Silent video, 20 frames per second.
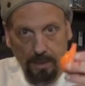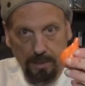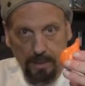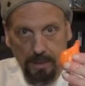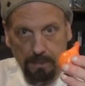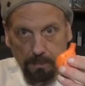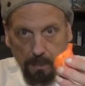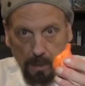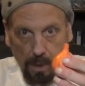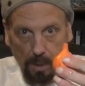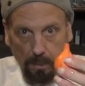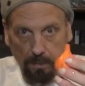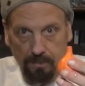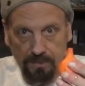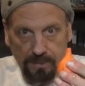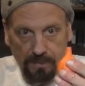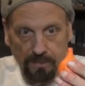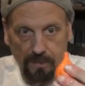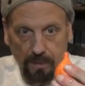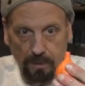This bulb
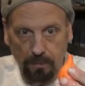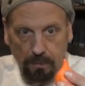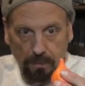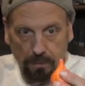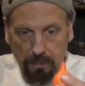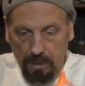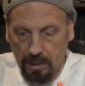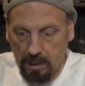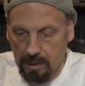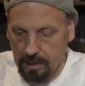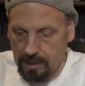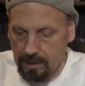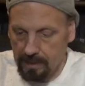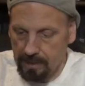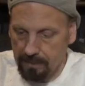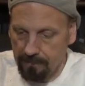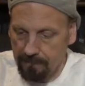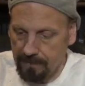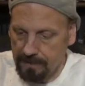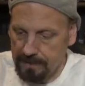is filled with blood, and
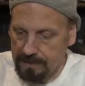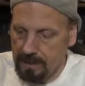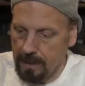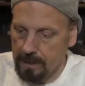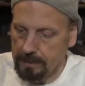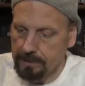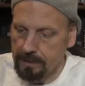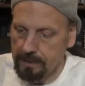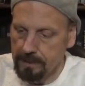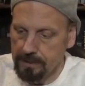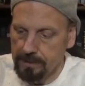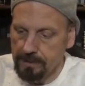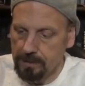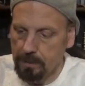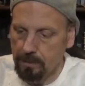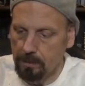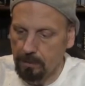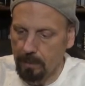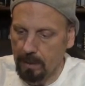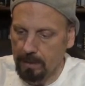it fits onto this
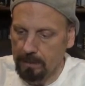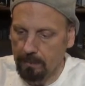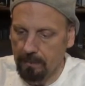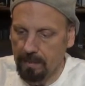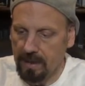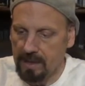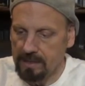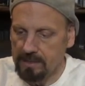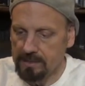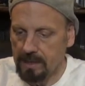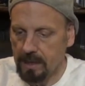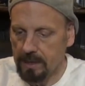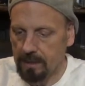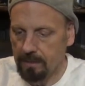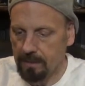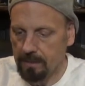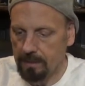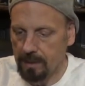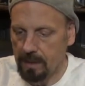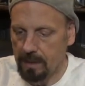tube on the back side
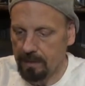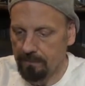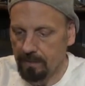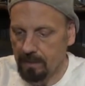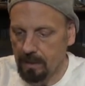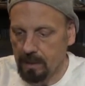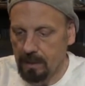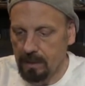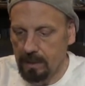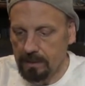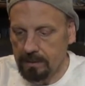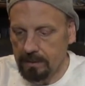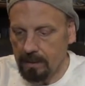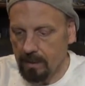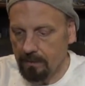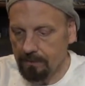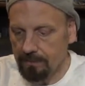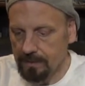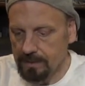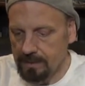of the knife.
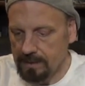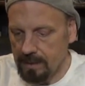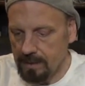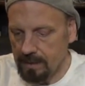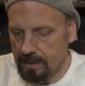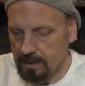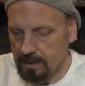Now if it's